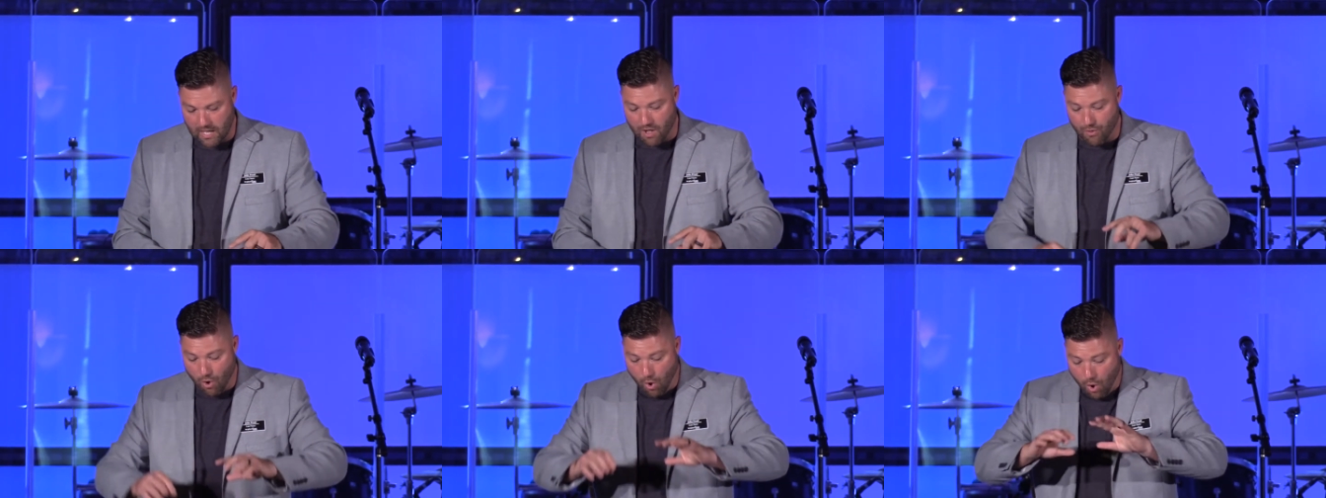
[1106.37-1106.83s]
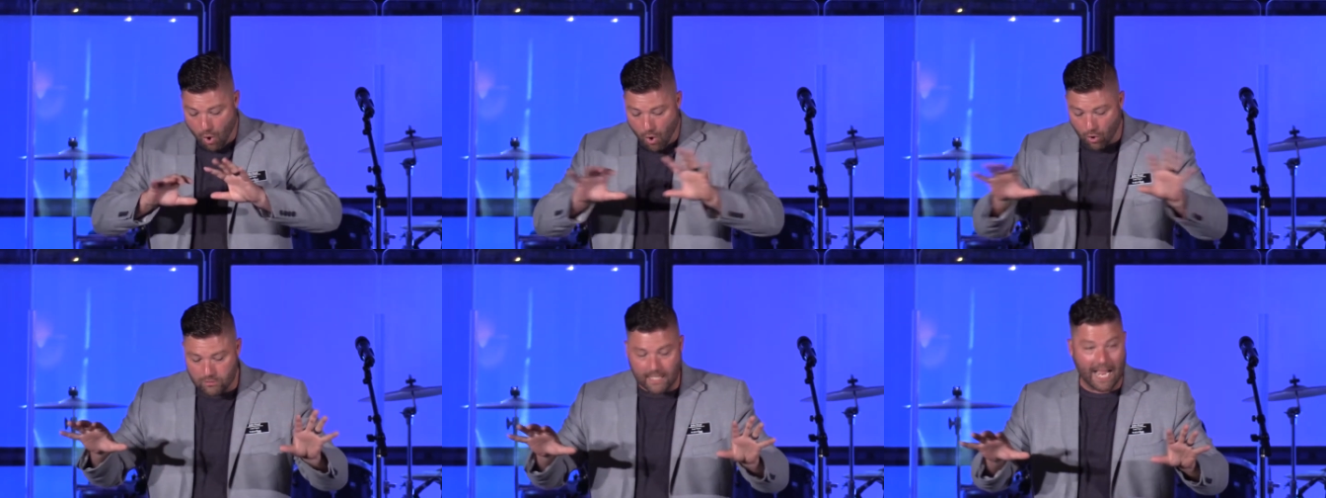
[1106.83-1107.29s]
And the
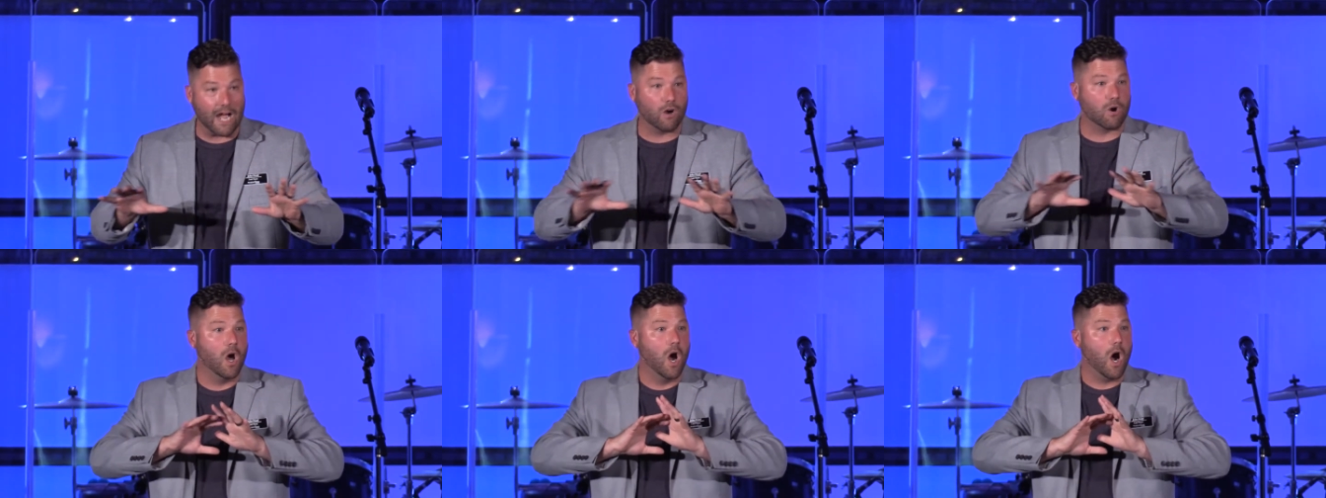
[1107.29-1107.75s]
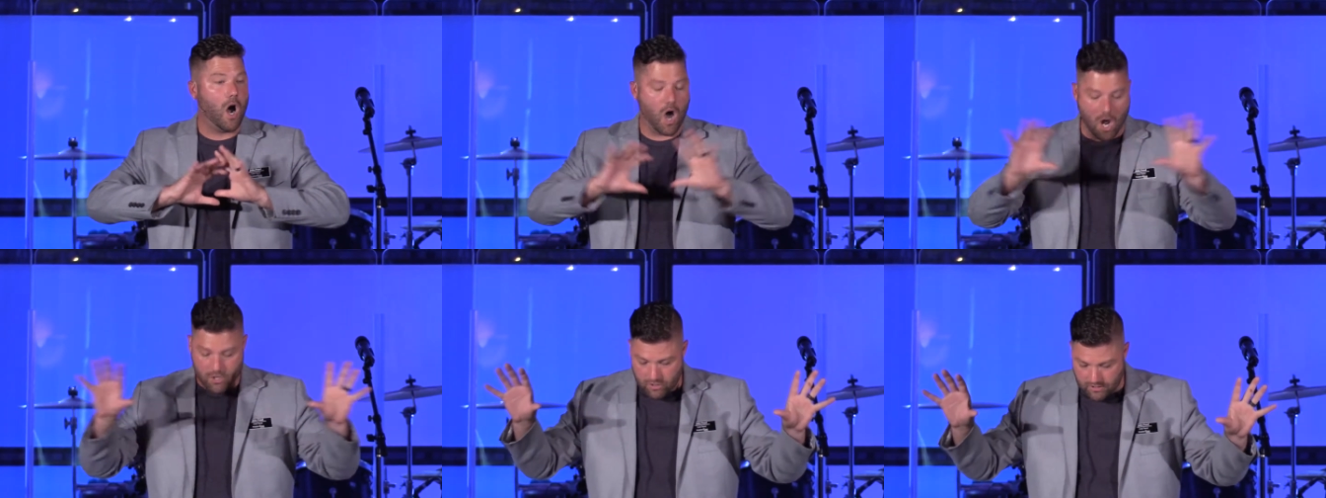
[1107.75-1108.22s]
whole town,
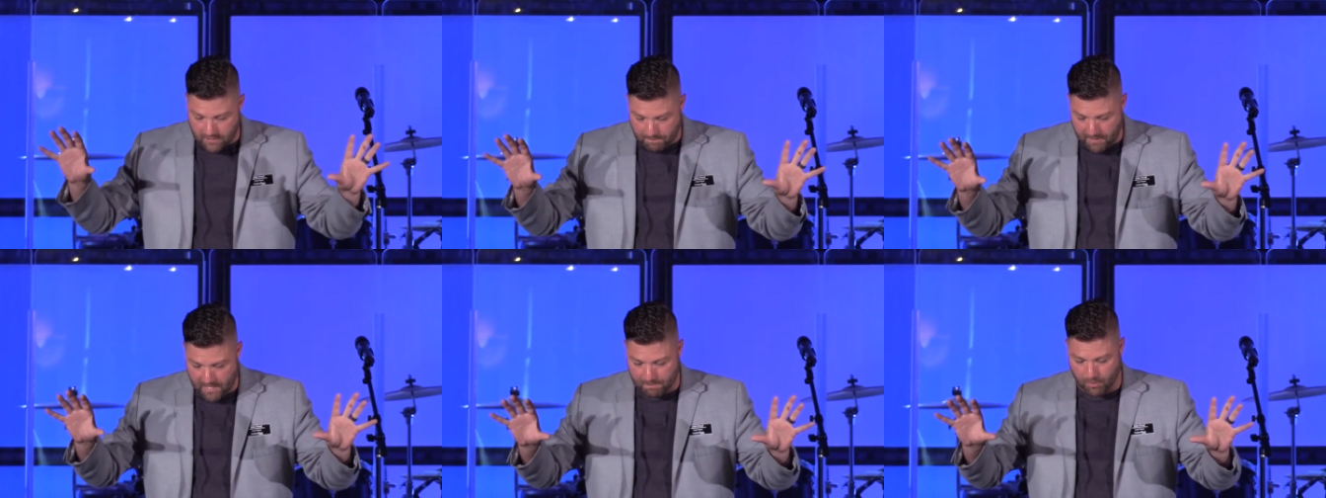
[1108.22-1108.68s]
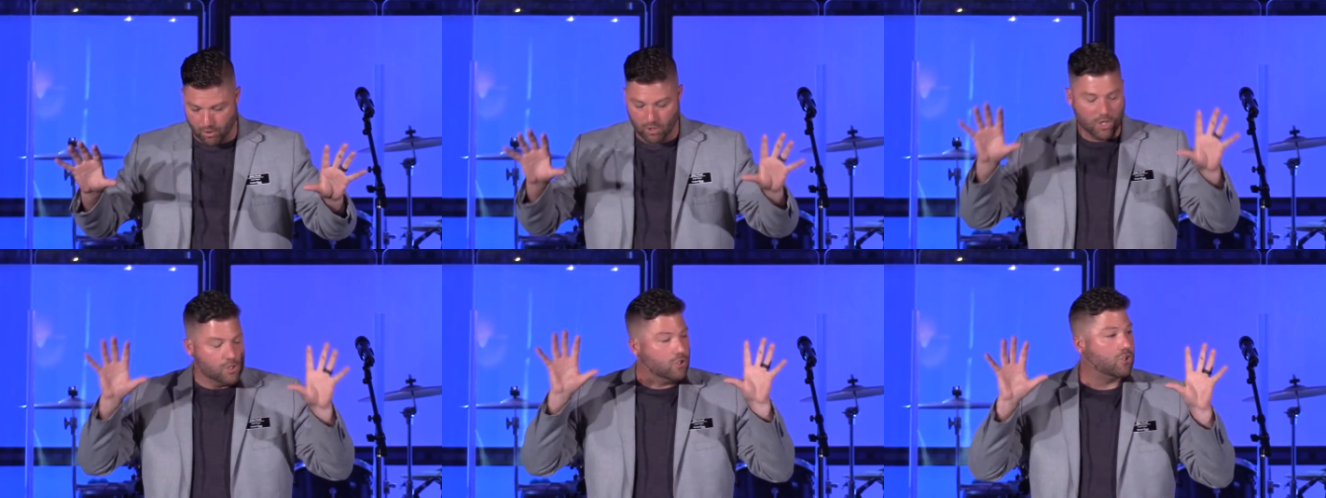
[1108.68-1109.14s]
hundreds of people,
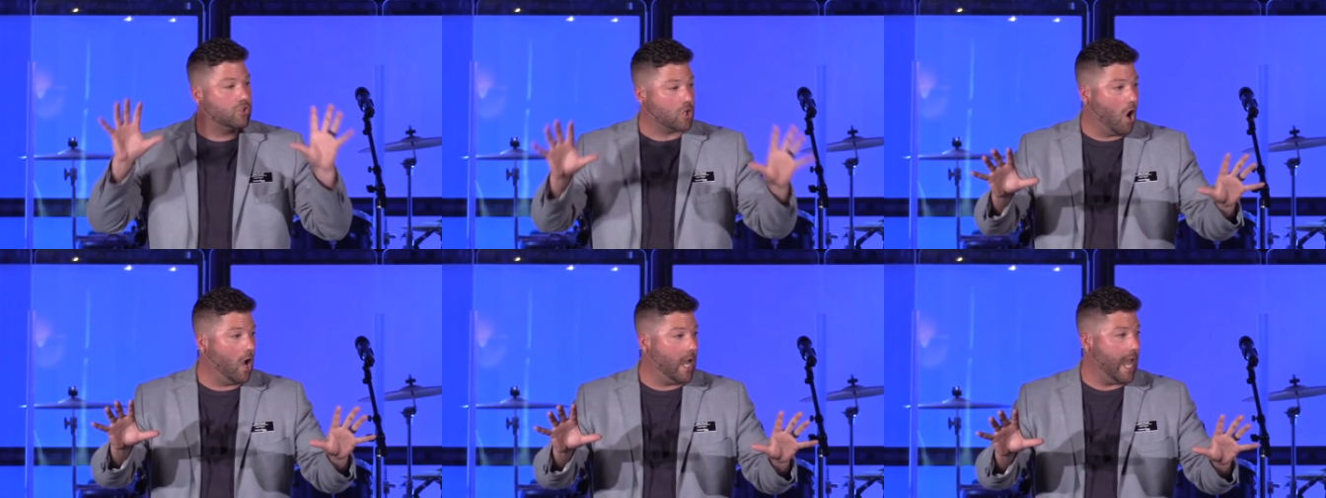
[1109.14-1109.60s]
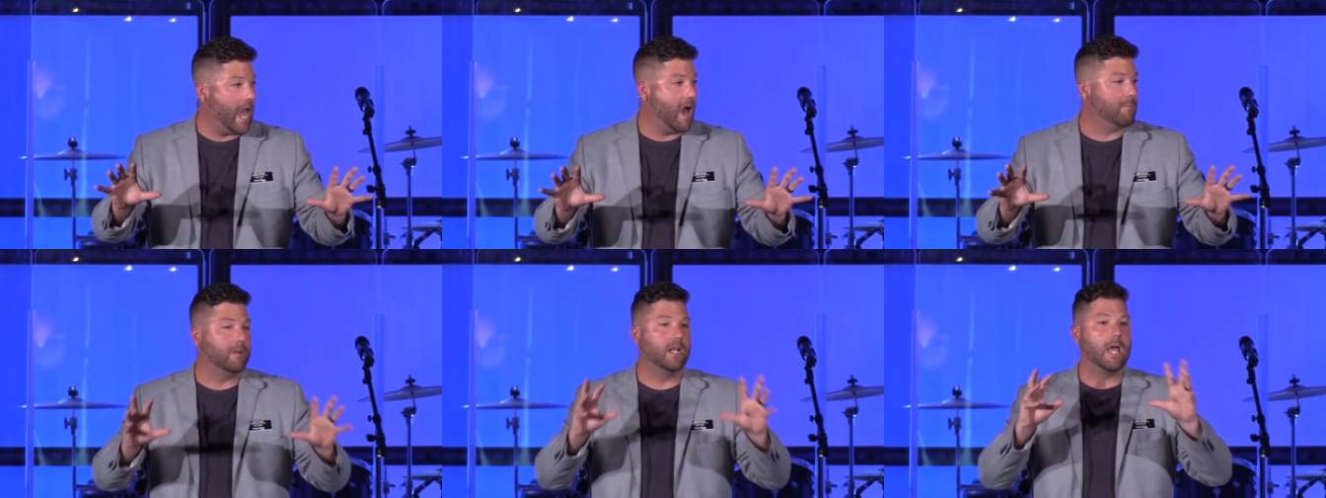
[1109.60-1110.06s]
saw it
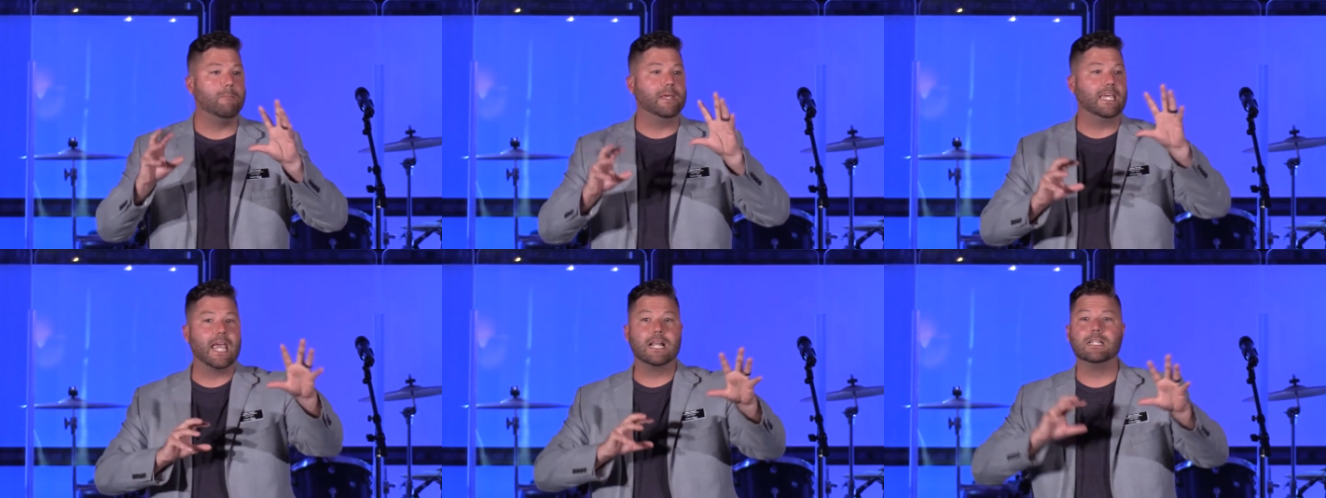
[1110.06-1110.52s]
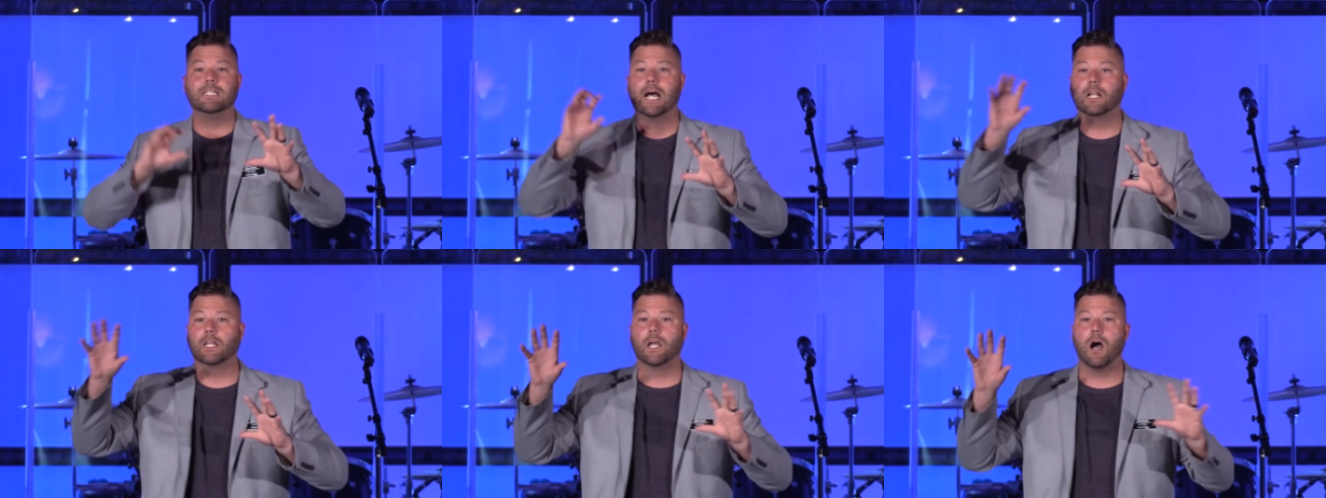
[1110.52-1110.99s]
happen and began
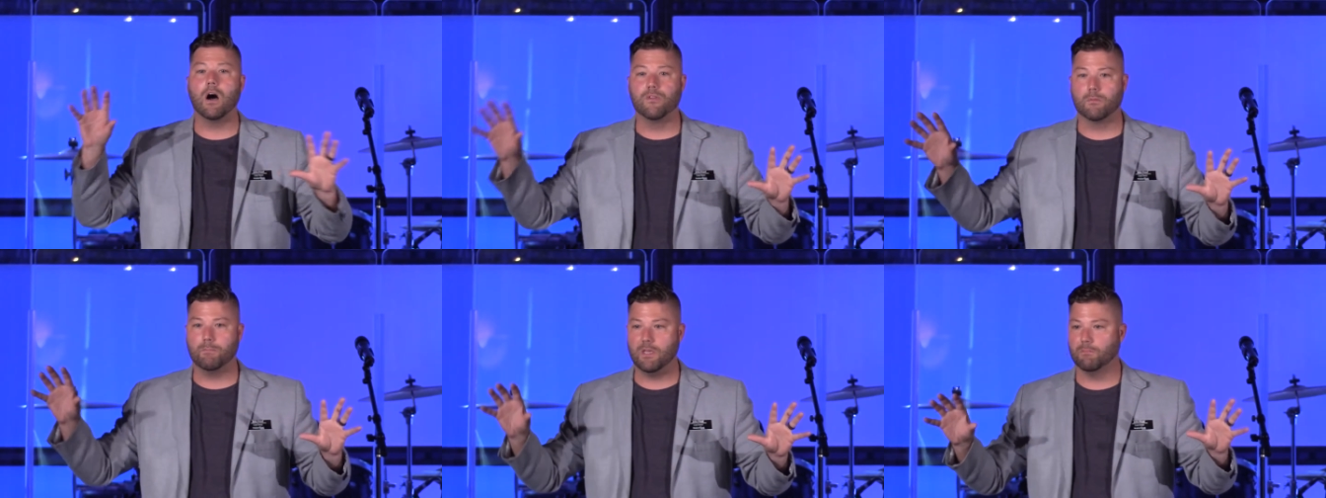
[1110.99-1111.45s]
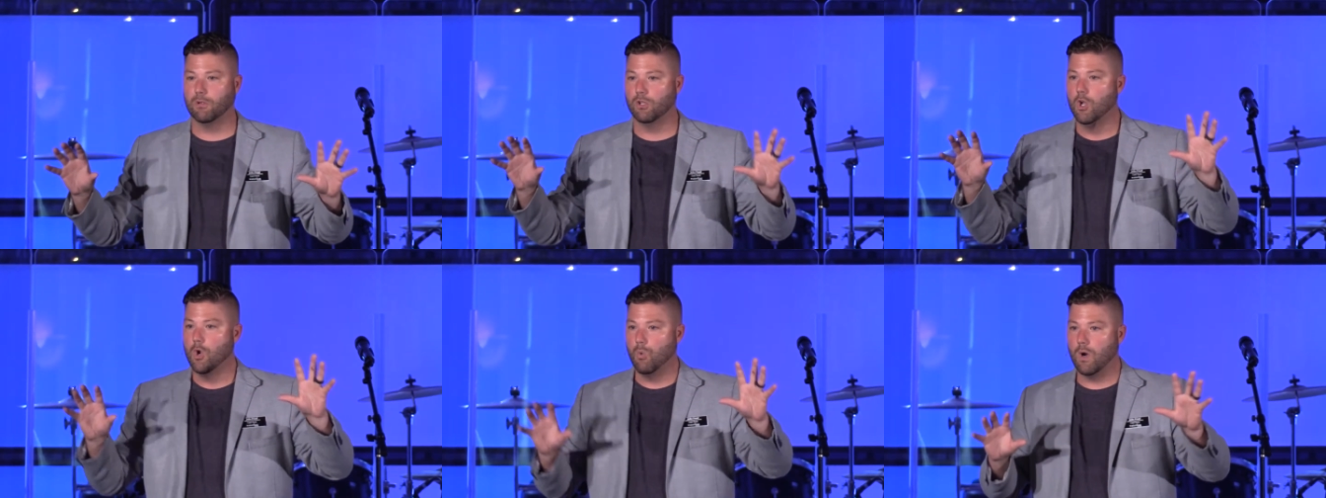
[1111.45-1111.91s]
telling other
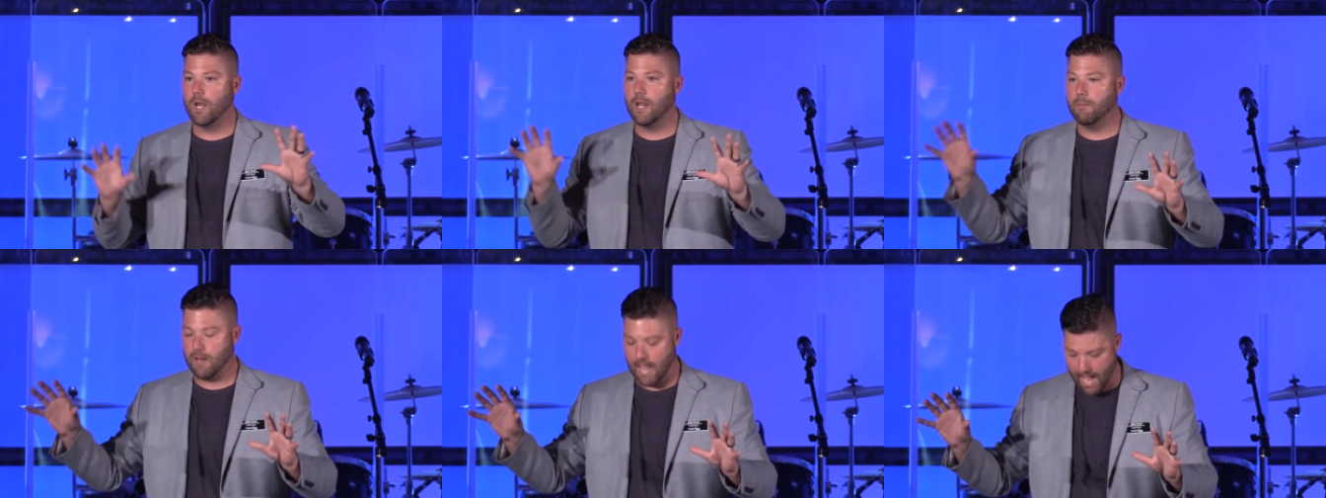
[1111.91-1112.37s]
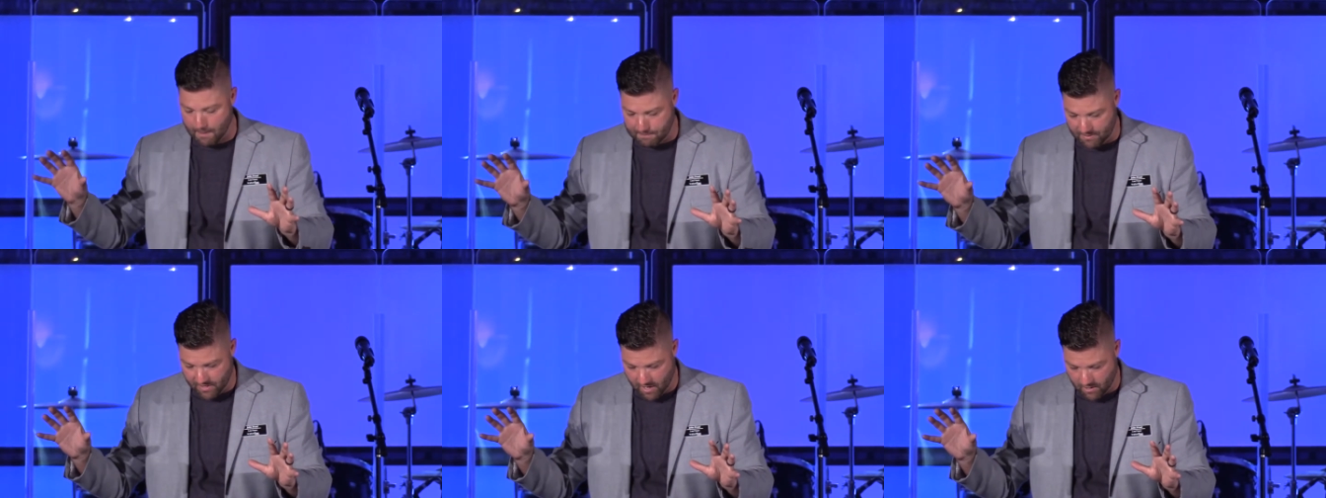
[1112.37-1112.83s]
people what had
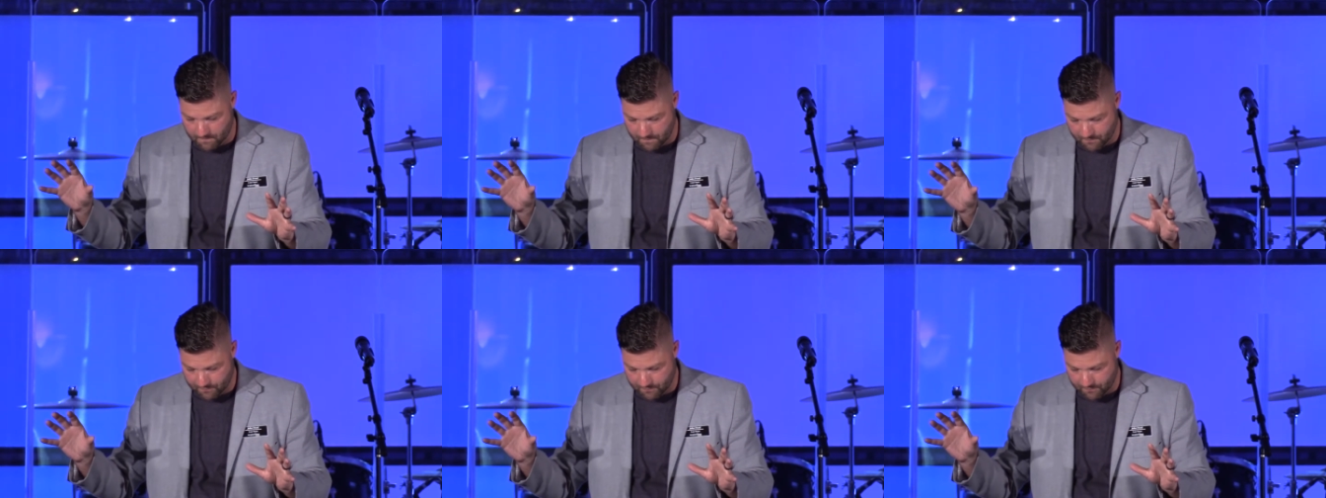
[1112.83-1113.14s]
happened there.